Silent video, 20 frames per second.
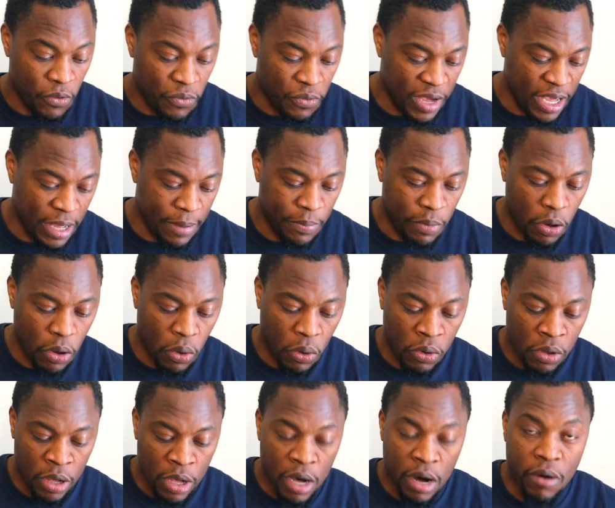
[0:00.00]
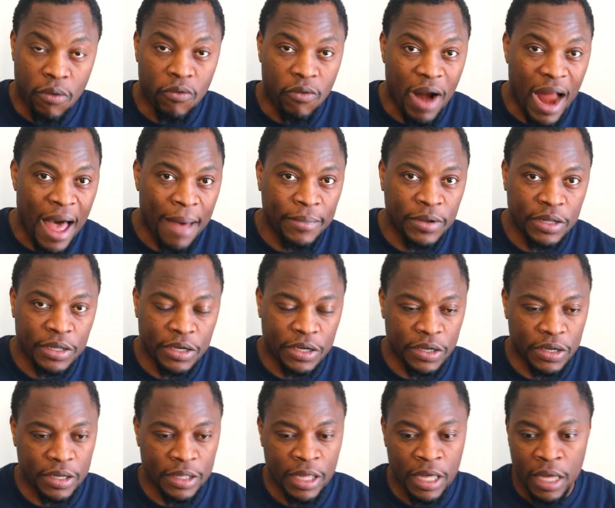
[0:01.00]
Webull,
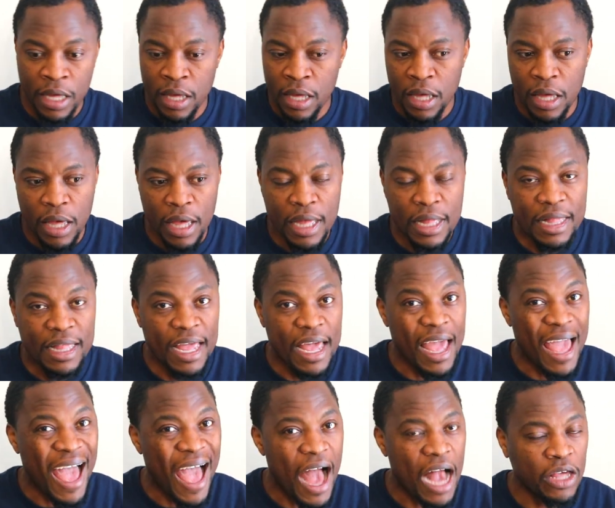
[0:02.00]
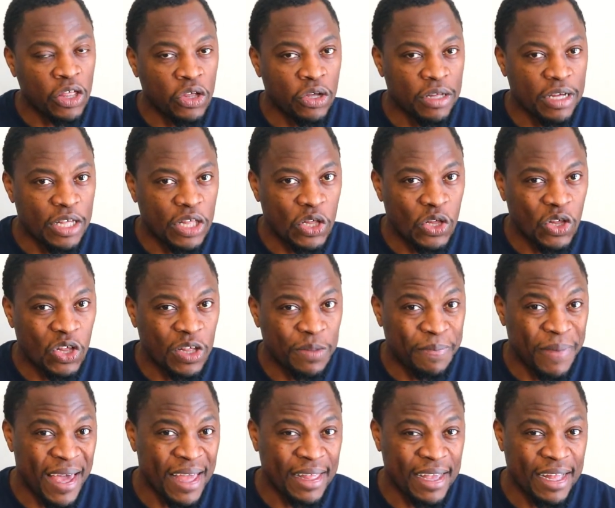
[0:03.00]
Robinhood, they actually
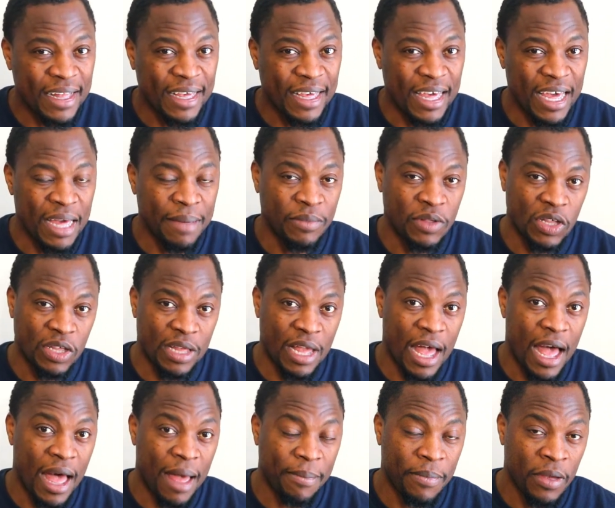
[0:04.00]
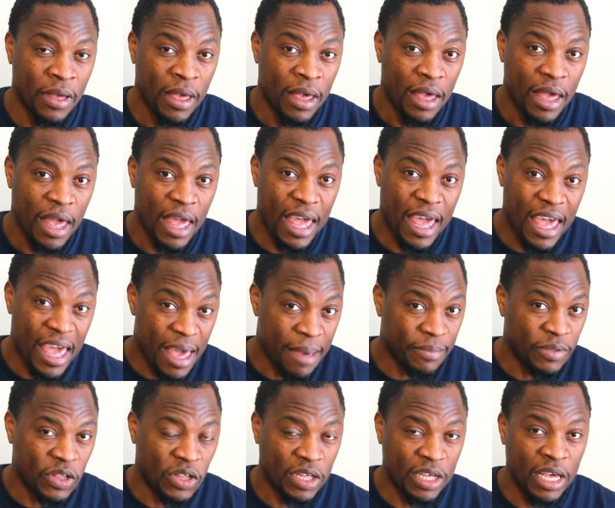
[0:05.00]
suspended GameStop,
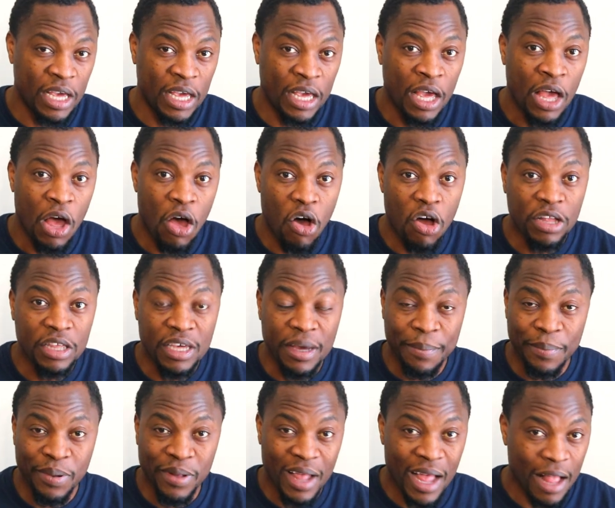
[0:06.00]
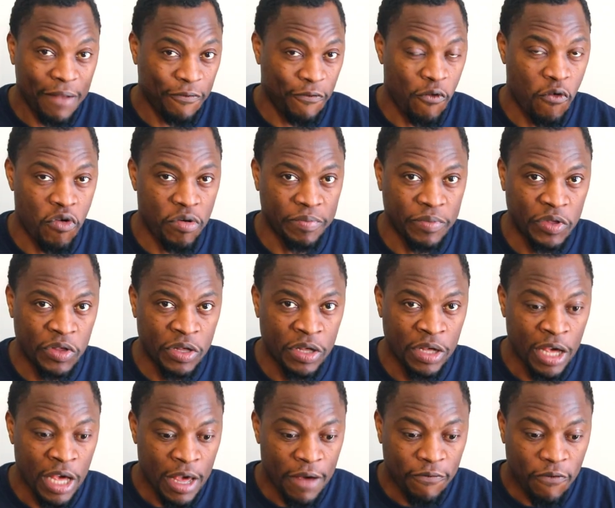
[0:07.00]
AMC on their platforms
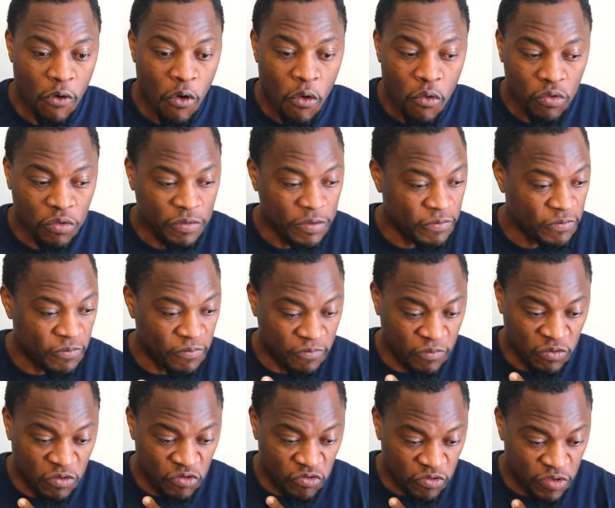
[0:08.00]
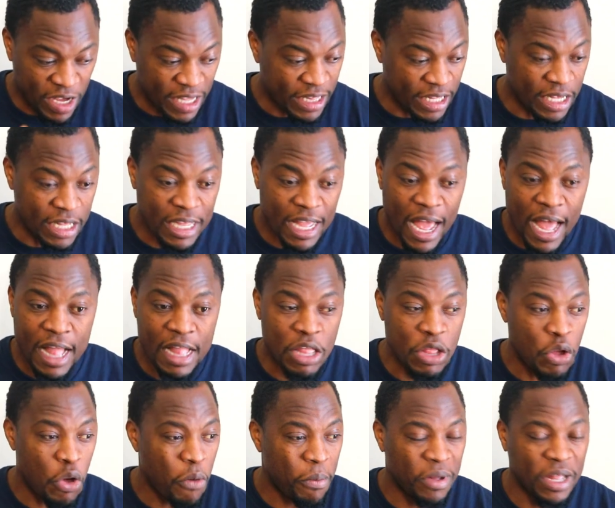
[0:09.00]
for reason that
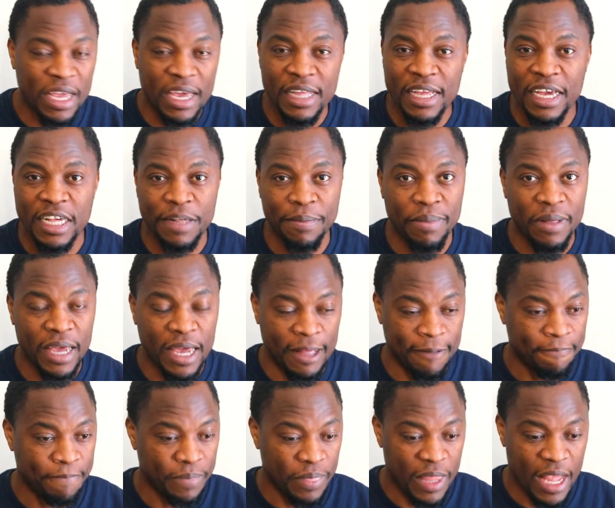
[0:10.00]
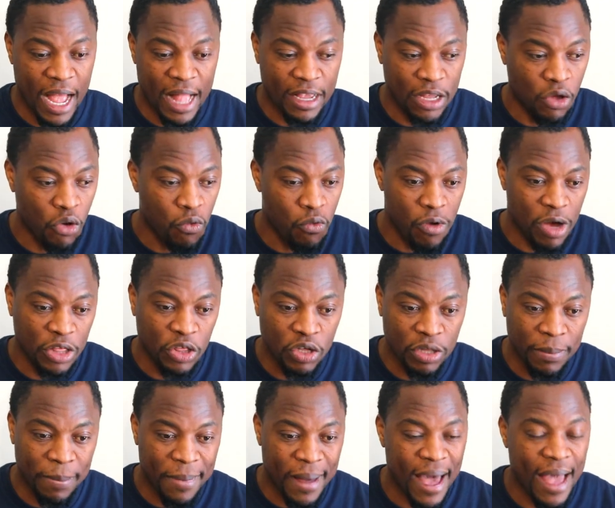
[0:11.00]
nobody can explain that they don't want
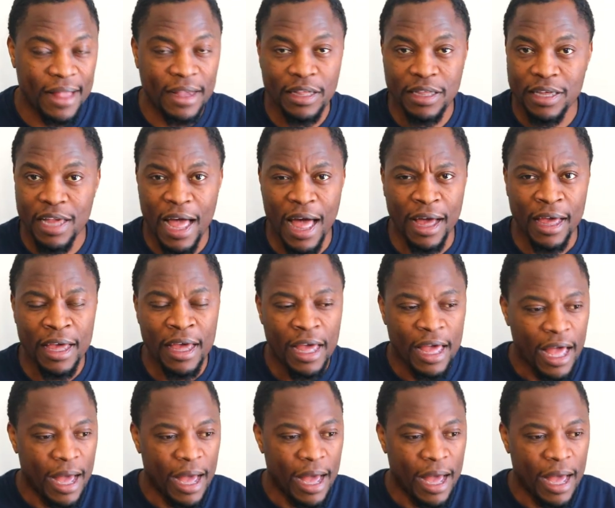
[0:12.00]
you to buy the stock.